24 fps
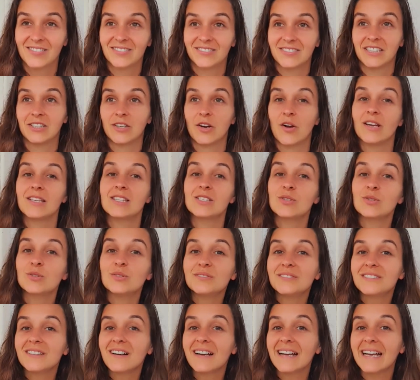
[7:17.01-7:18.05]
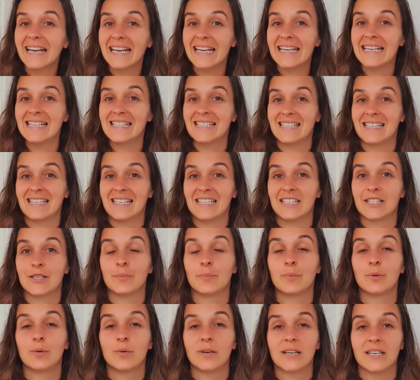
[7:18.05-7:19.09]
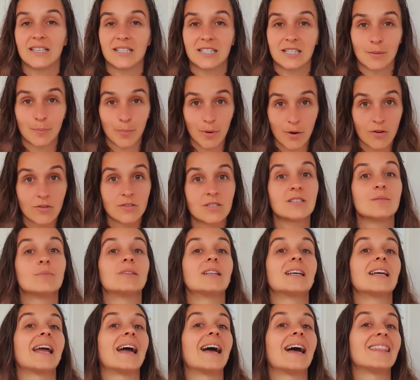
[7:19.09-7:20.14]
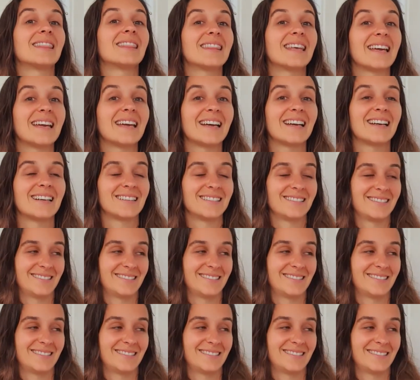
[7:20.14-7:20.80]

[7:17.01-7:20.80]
It's all very easy to point supposedly out there,